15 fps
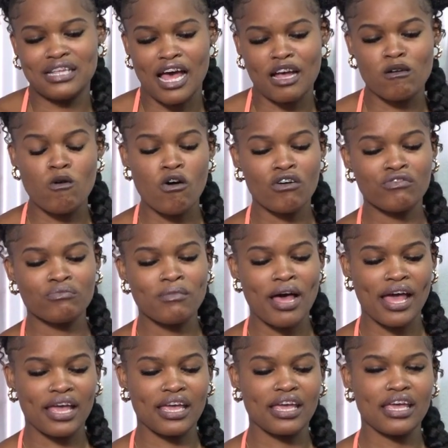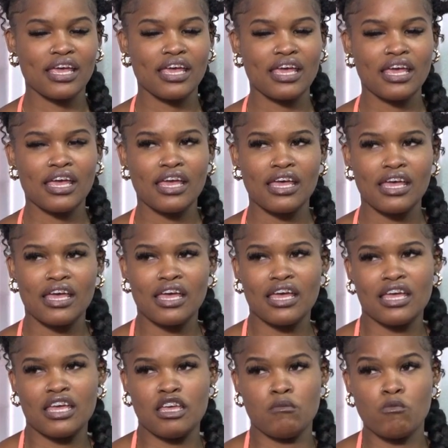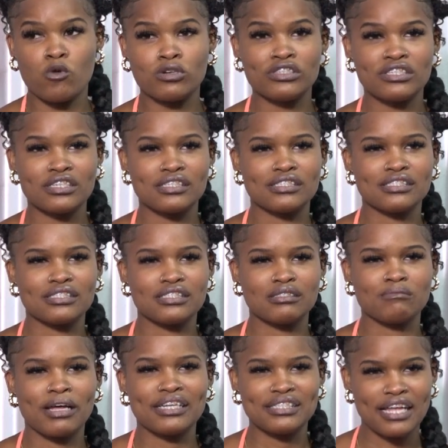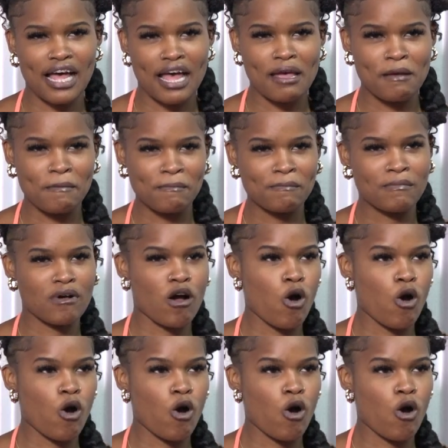I go off my emotions, my time,